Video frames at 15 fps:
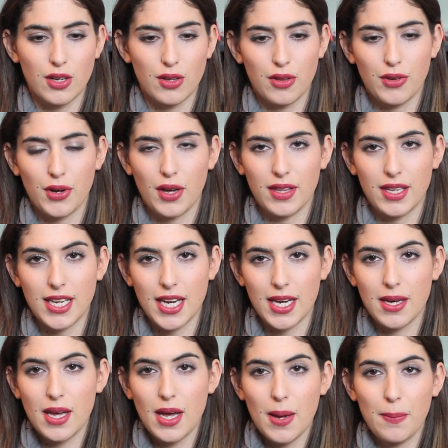tone throughout the
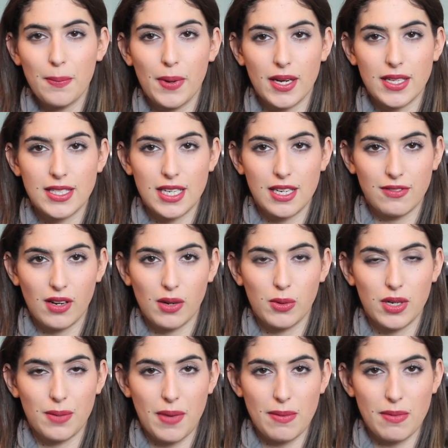year, but if I
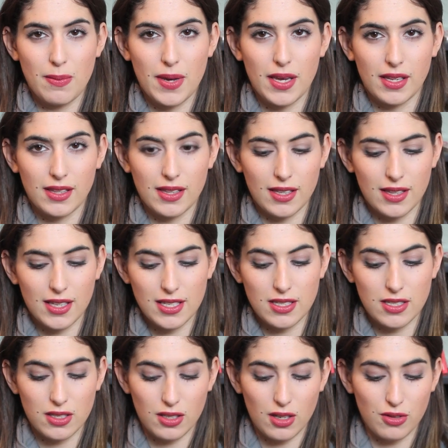want a baby pink, then
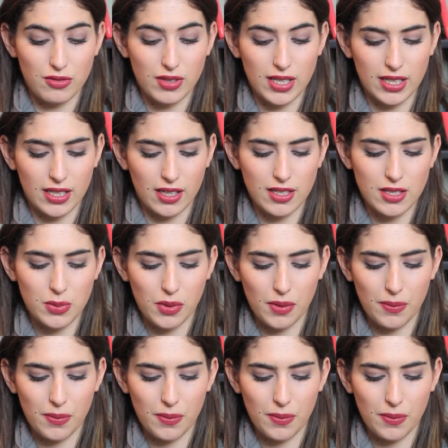this is a really nice